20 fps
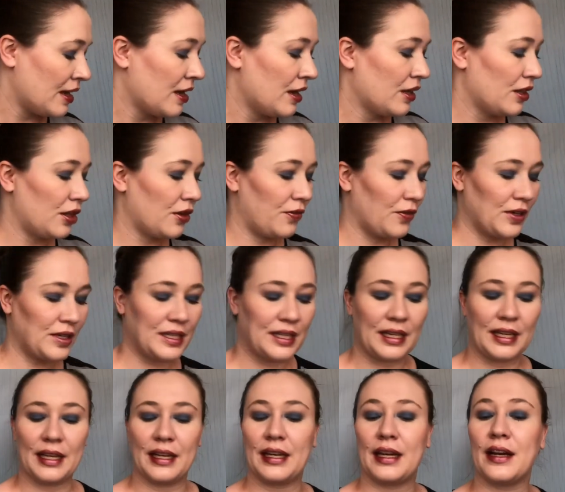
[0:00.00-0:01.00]
The first
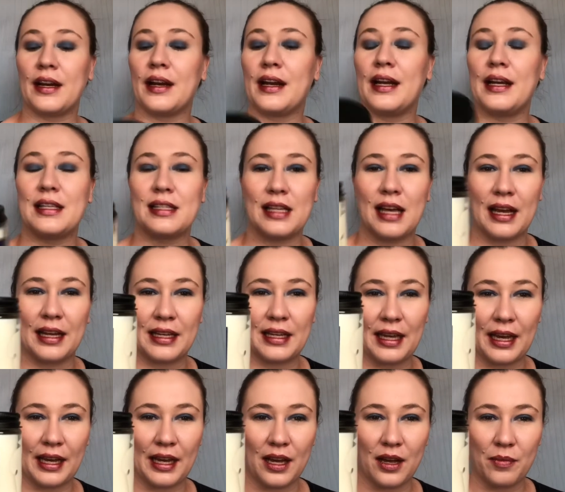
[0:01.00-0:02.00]
thing in here is a
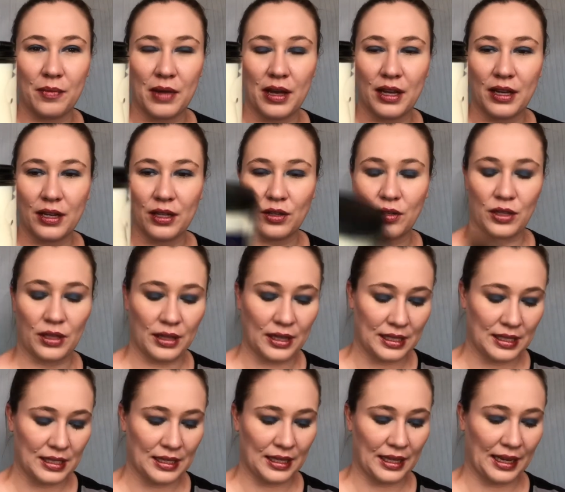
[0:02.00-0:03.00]
gingham.
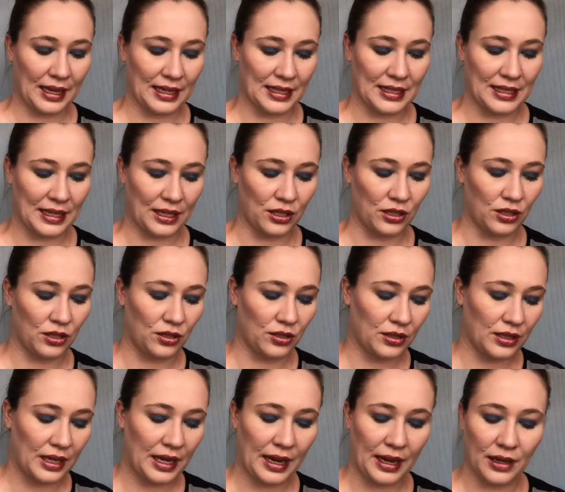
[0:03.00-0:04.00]
This is like a single
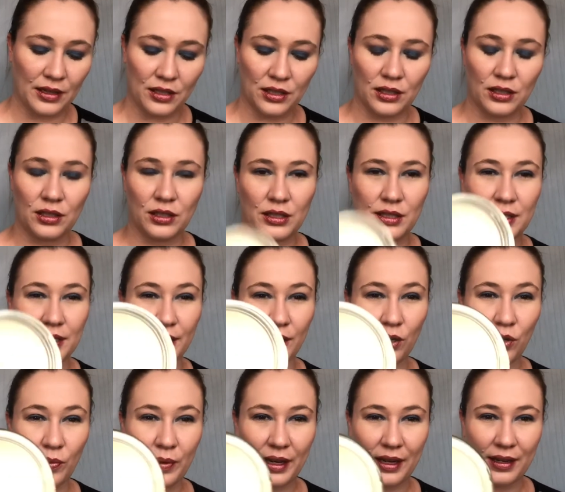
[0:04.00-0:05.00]
candle,
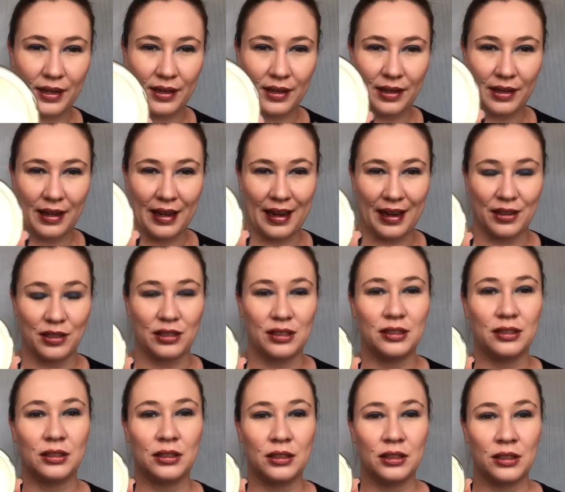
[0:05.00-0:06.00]
single wick
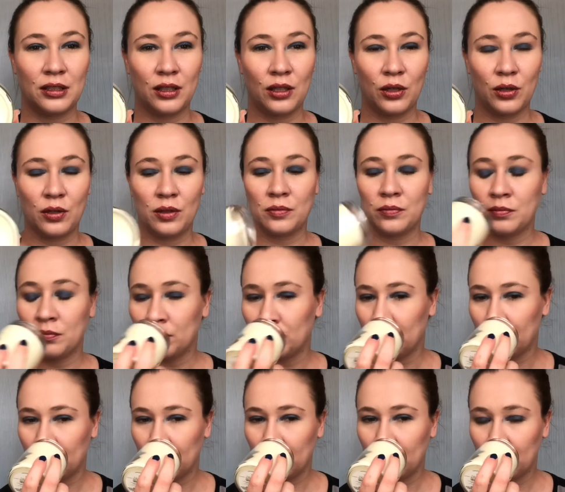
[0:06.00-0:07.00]
candle.
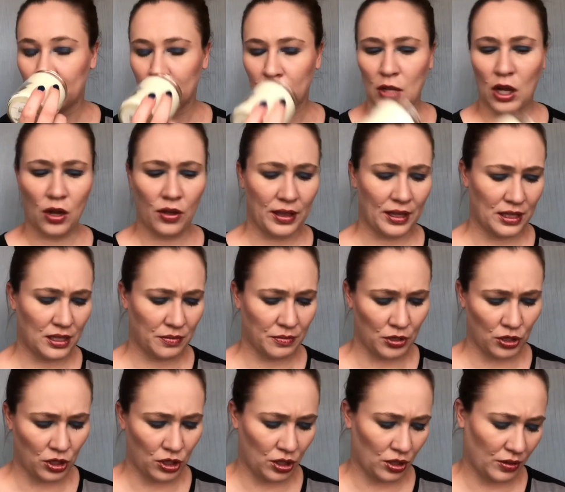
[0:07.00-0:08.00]
Oh, that
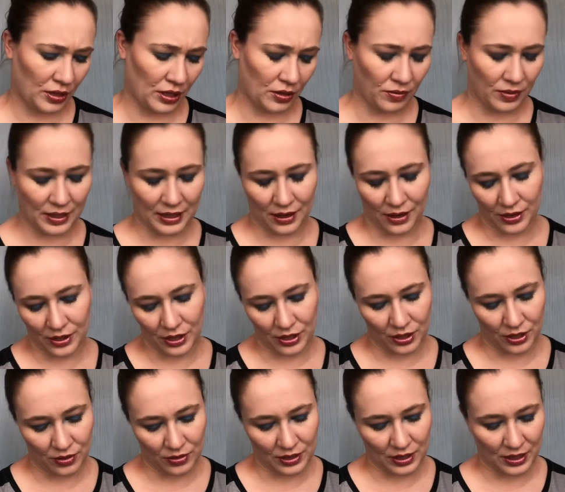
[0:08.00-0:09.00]
smells so good. What are the
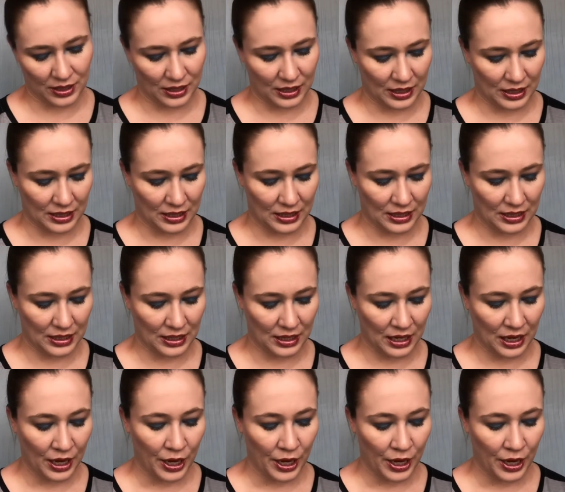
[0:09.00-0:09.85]
notes on this?